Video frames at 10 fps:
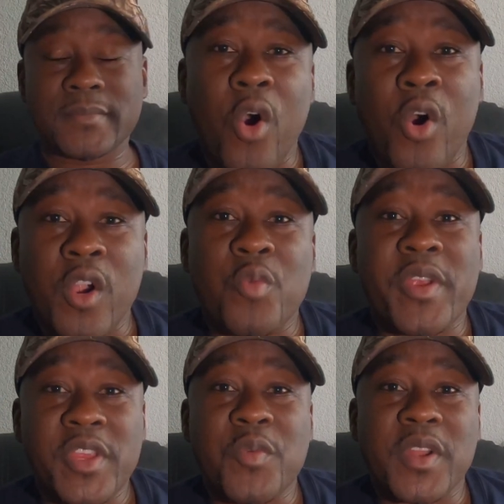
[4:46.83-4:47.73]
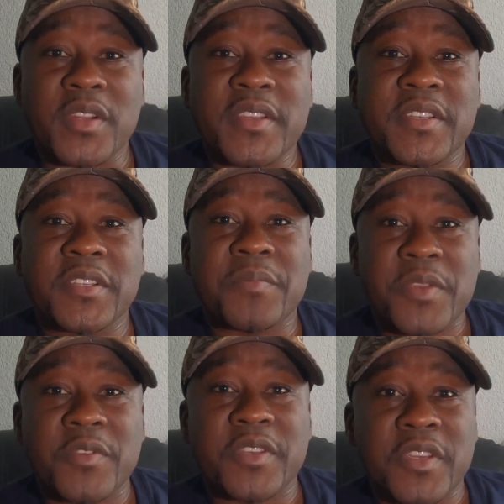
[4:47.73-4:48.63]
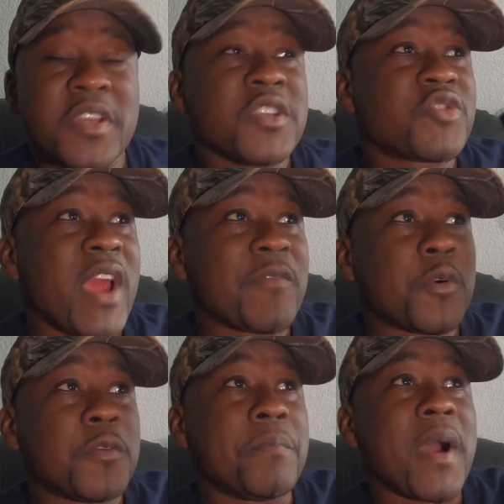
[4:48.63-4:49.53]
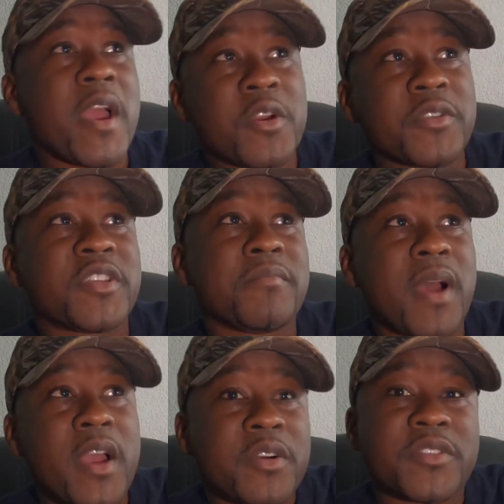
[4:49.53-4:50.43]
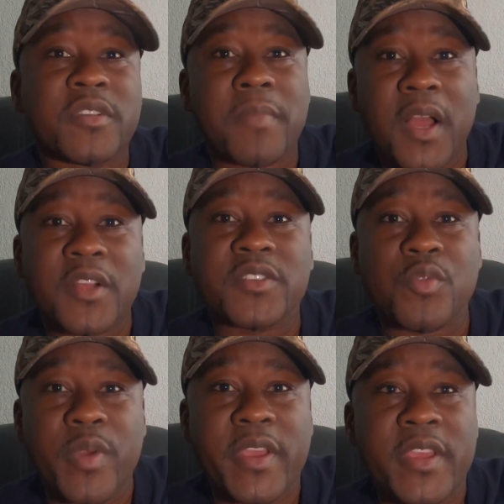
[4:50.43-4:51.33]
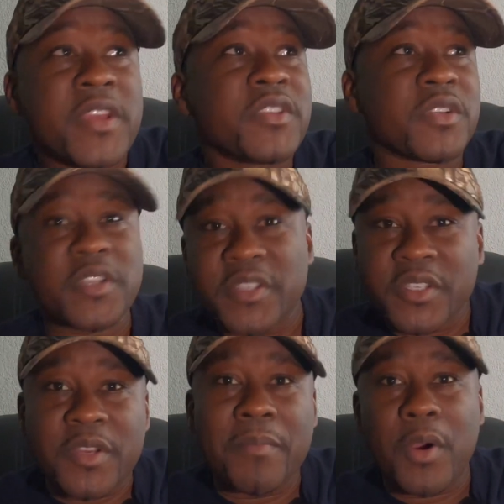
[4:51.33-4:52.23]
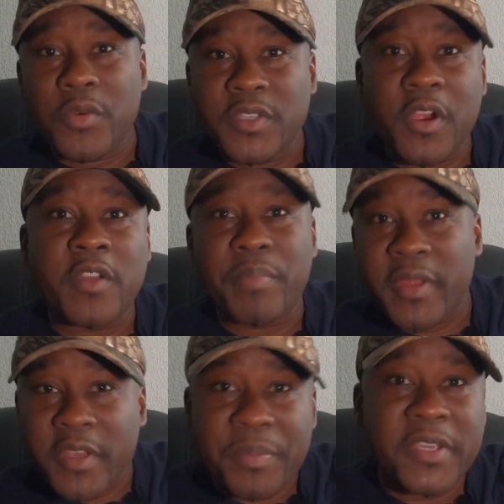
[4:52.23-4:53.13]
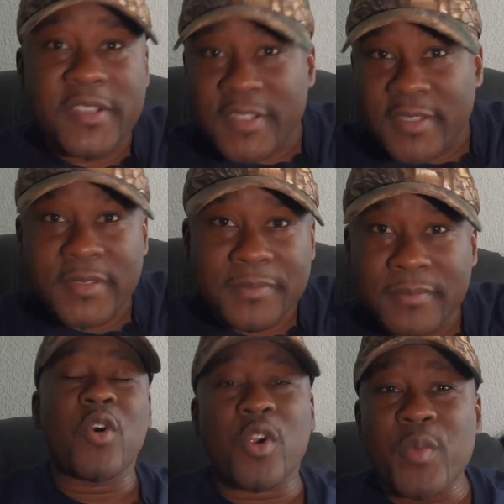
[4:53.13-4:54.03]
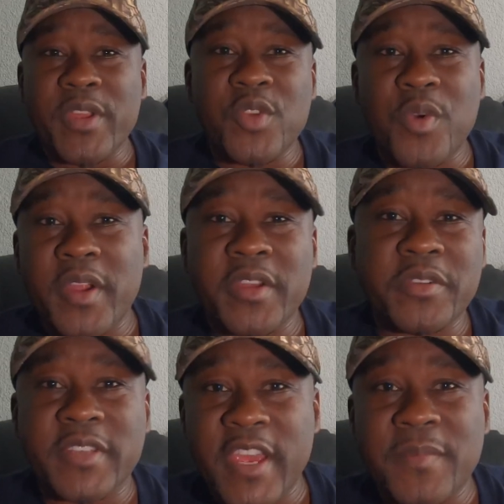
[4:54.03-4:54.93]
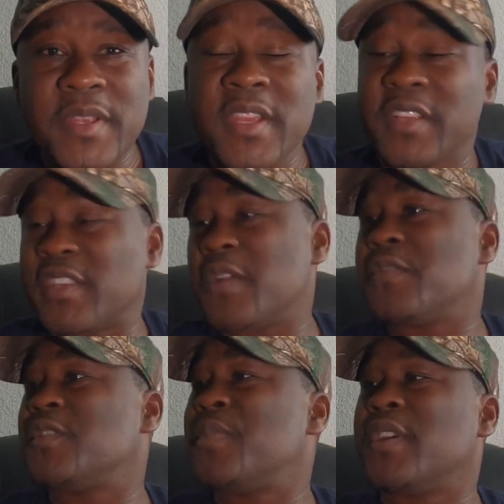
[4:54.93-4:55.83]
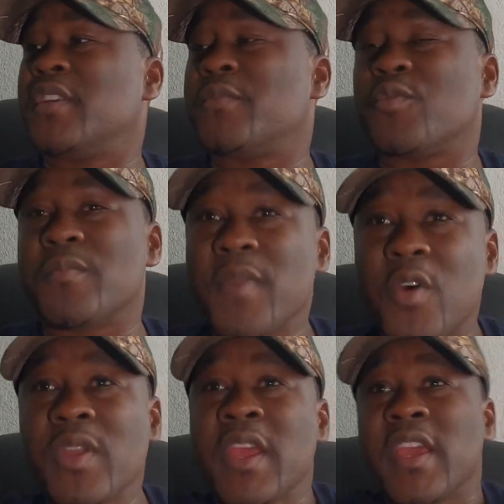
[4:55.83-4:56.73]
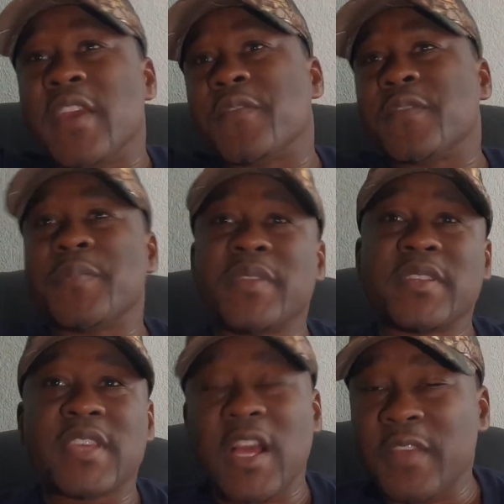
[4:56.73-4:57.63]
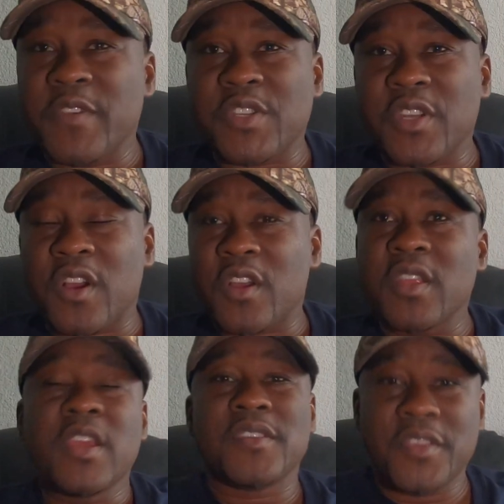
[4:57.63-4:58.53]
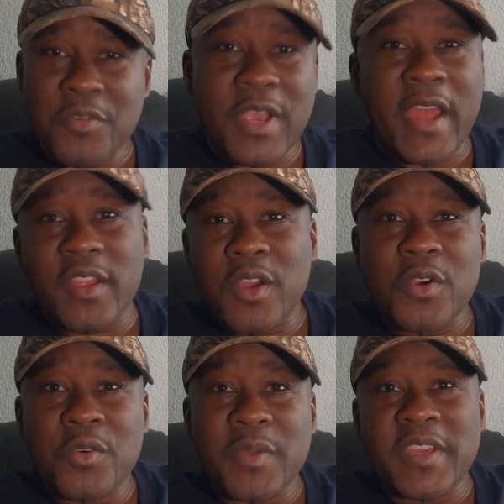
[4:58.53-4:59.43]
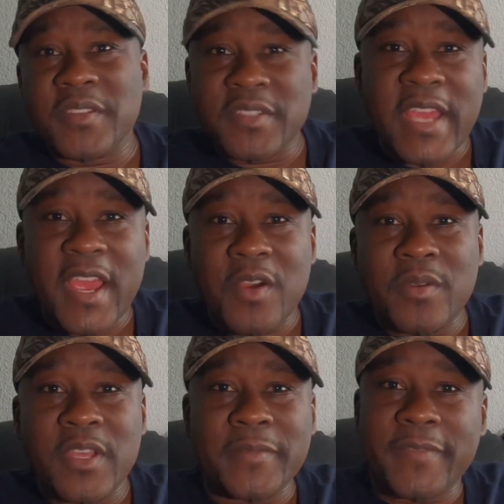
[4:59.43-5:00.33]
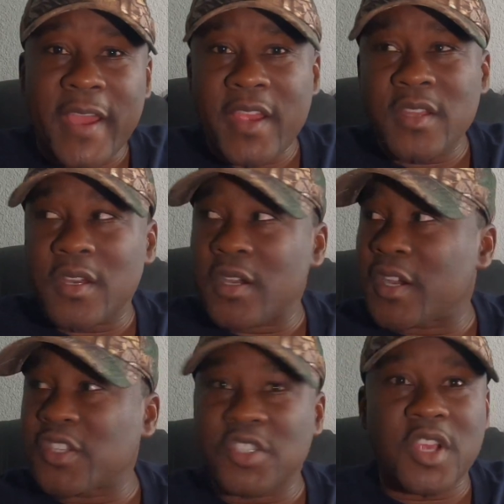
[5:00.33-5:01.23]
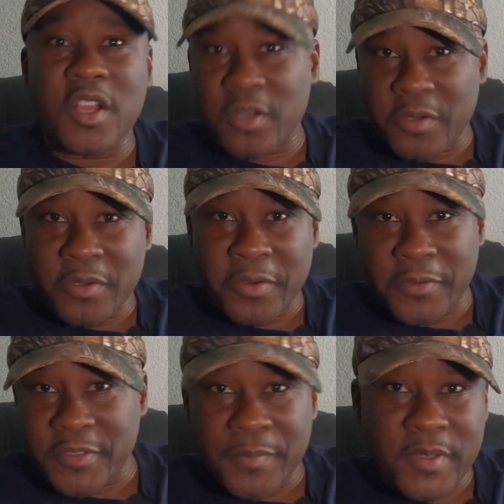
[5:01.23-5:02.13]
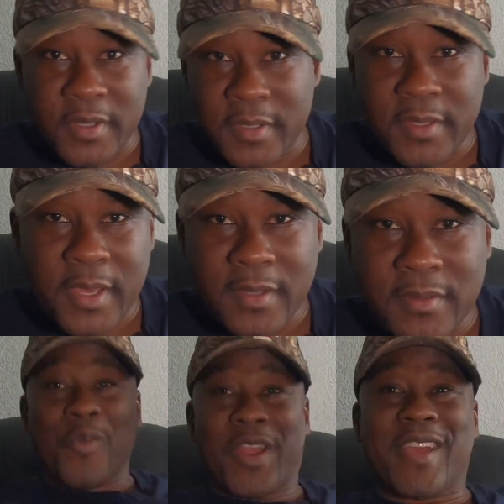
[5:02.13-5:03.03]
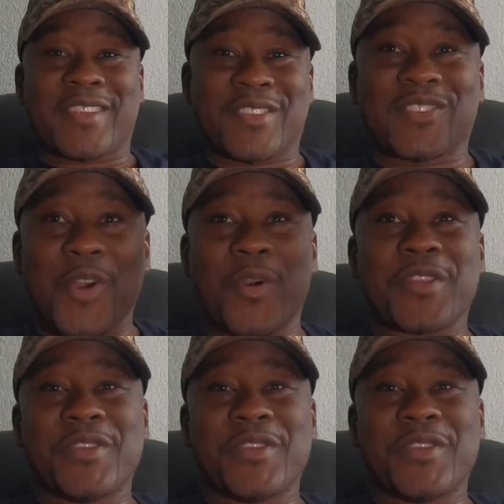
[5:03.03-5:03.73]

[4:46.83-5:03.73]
Or when you want to listen to music, travel miles and miles and miles away to listen to Mozart play a piece. Or when you want entertainment, instead of just picking up the remote and flipping the television on, you gotta go into town and find a juggler or something like that, when I could just go on